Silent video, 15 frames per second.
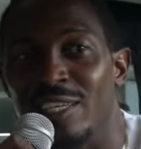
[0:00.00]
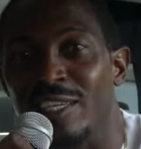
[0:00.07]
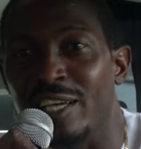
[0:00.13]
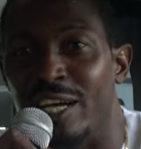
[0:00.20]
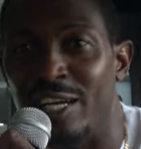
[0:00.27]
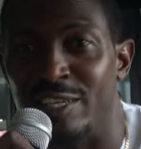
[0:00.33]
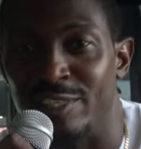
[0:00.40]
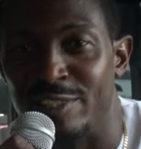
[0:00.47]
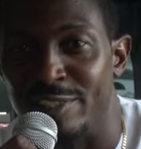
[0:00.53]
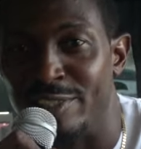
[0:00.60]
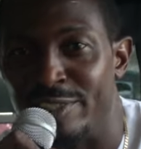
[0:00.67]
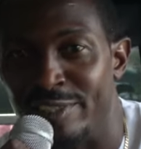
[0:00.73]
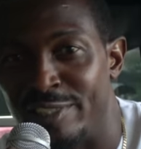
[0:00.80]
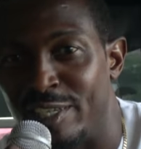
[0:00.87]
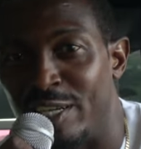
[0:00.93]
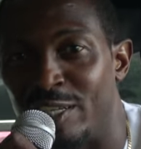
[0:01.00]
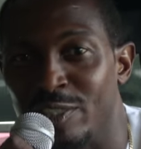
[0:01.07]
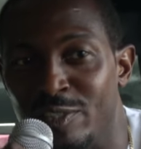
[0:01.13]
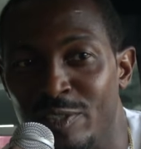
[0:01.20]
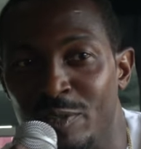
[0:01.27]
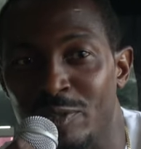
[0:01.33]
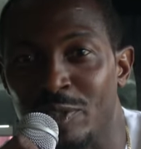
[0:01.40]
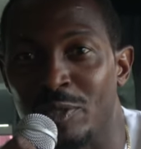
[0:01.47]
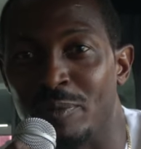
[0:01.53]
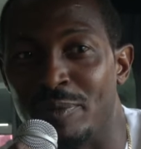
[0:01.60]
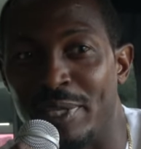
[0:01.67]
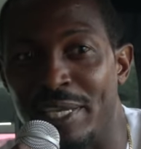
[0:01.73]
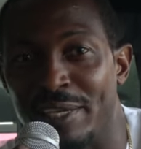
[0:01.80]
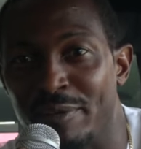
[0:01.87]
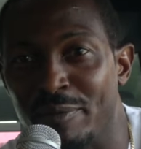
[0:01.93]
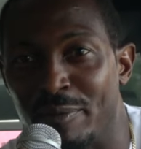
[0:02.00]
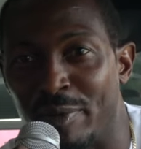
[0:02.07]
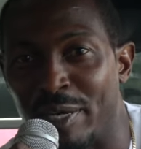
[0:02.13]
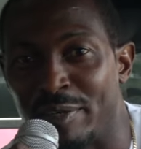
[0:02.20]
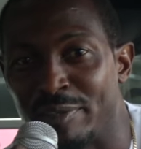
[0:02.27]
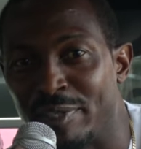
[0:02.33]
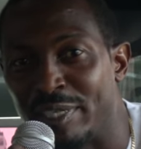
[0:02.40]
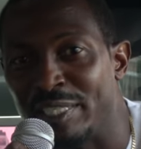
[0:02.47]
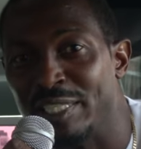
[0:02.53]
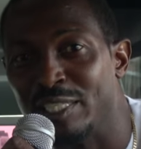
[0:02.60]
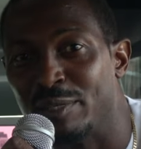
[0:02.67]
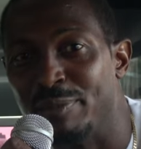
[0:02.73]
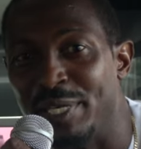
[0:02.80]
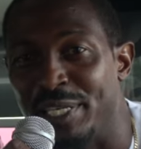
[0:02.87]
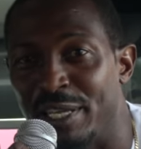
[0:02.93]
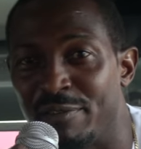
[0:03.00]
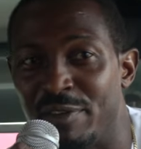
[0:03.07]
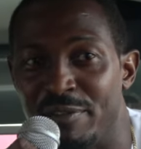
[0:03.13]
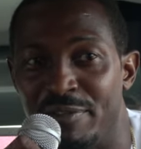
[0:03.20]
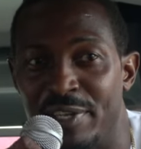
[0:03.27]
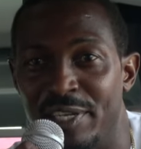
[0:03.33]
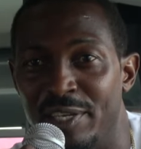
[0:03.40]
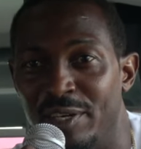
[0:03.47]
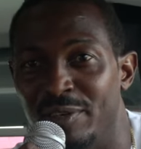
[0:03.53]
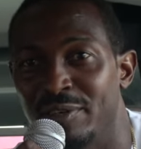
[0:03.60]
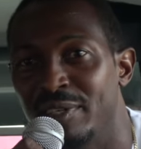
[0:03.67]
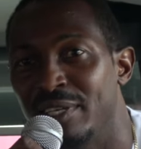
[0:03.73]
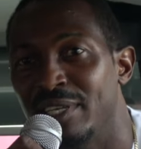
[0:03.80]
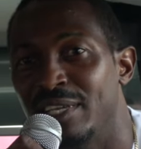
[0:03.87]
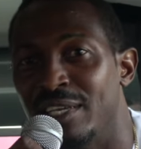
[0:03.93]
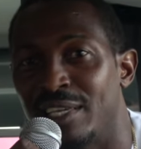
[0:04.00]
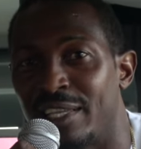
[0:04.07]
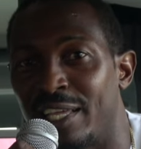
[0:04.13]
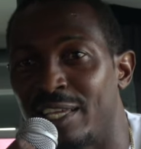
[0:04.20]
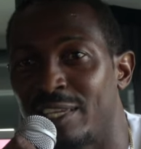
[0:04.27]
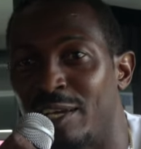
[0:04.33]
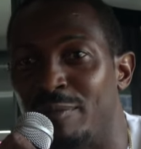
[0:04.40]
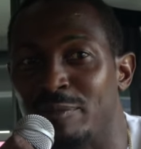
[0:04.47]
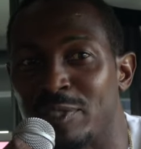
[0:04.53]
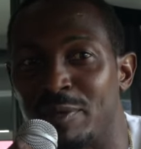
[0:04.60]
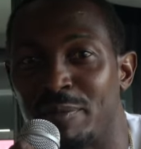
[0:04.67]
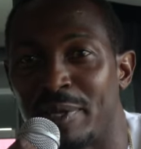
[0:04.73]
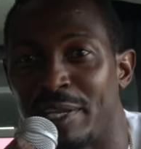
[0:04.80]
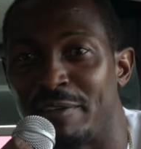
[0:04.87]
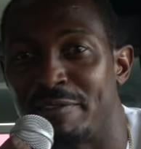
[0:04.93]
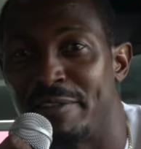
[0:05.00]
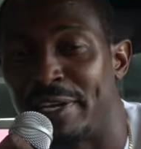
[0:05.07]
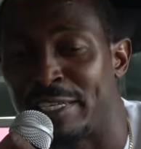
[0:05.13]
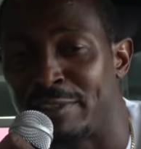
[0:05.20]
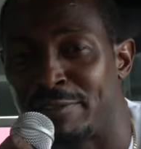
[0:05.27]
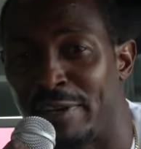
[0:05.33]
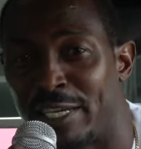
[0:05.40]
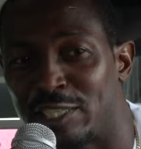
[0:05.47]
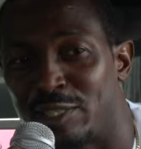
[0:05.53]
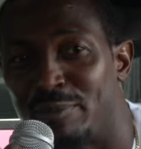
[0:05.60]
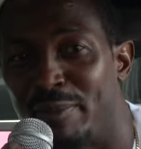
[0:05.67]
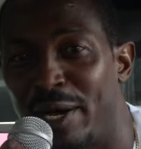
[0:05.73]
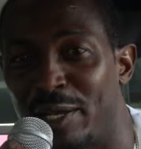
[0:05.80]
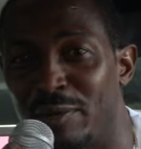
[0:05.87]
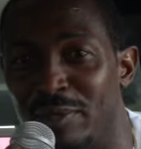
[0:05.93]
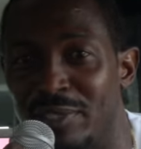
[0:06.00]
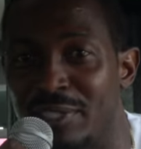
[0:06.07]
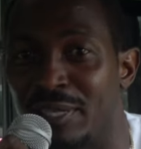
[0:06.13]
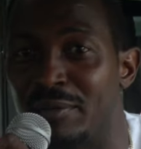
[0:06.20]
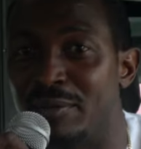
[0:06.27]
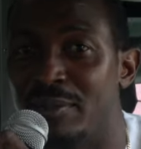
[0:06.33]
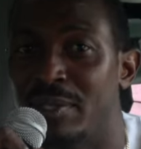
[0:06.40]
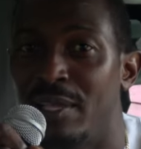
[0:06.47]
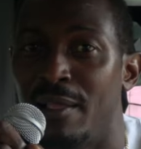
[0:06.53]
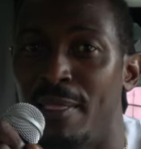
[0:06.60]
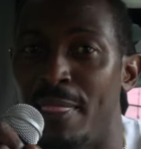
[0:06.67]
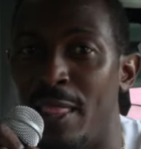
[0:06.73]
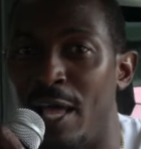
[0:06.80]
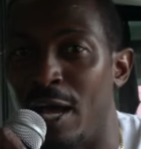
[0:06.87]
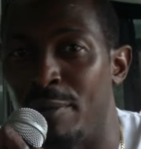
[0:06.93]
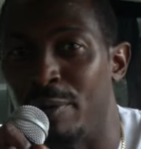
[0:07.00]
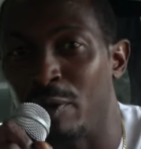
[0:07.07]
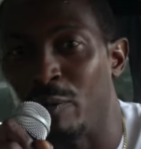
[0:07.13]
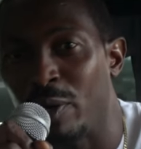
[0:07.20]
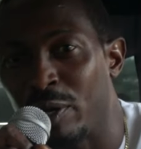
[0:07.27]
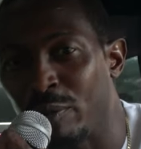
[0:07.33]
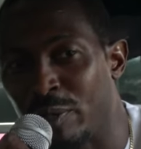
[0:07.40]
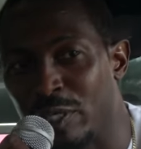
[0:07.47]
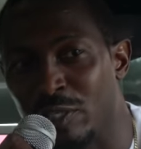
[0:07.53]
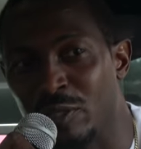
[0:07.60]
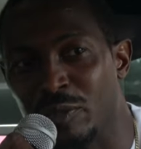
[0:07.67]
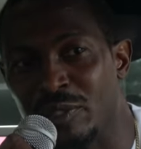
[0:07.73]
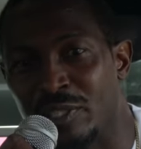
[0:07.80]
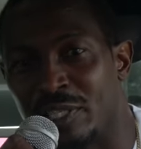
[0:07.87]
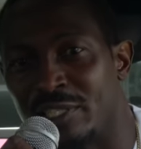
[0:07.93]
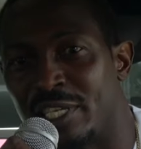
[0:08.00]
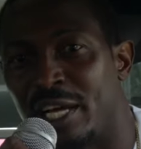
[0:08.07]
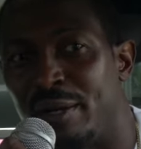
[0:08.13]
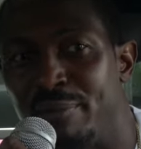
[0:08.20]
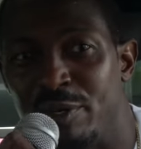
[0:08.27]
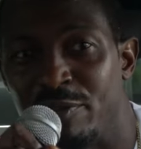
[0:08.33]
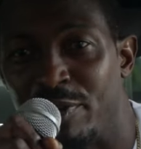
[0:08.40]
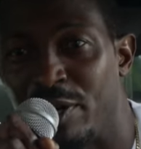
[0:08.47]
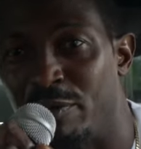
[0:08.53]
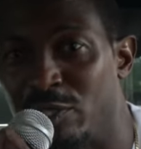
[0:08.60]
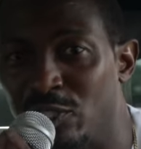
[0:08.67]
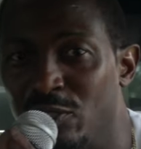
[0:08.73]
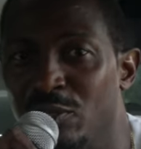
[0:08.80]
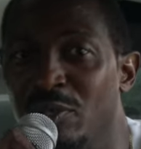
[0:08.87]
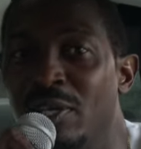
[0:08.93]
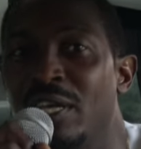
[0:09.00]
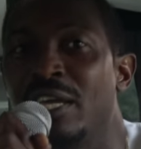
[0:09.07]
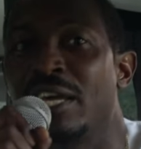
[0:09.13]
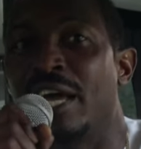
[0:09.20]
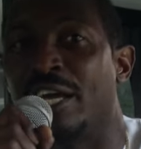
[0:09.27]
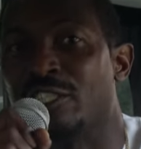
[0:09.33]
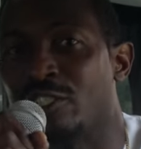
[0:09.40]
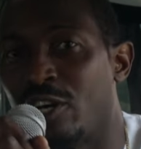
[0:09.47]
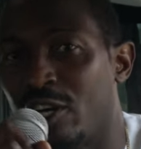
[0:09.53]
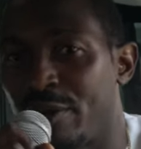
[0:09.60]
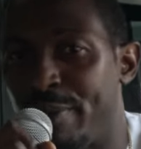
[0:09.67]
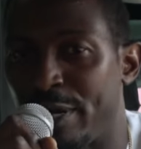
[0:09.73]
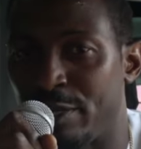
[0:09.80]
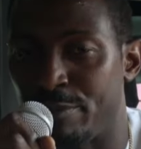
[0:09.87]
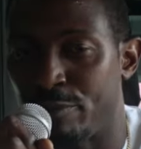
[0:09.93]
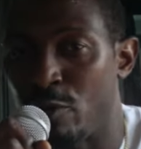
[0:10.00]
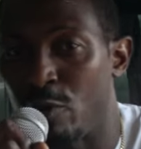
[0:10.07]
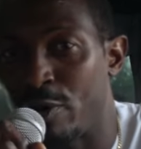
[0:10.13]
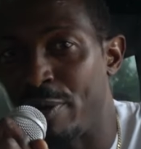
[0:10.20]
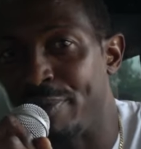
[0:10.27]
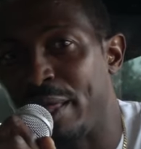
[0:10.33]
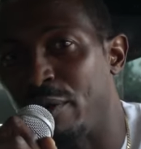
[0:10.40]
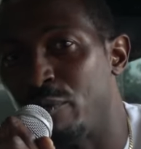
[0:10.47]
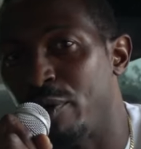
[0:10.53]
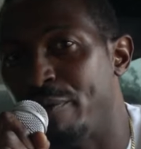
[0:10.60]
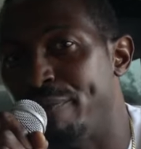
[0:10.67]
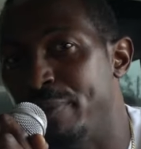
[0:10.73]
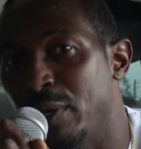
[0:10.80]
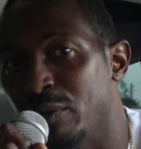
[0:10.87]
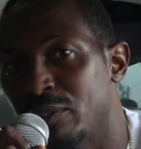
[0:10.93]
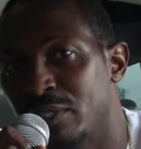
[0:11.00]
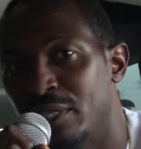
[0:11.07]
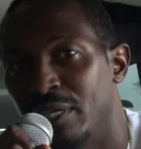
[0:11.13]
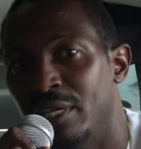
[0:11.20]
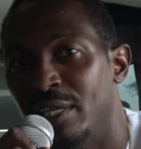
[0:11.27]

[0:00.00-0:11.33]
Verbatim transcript: uh, uh, YouTube thing where I need to be in every video, like I'm some kind of fa fashion model or something. Uh, but what I want to do is just uh, be real with you and talk about the program that we have built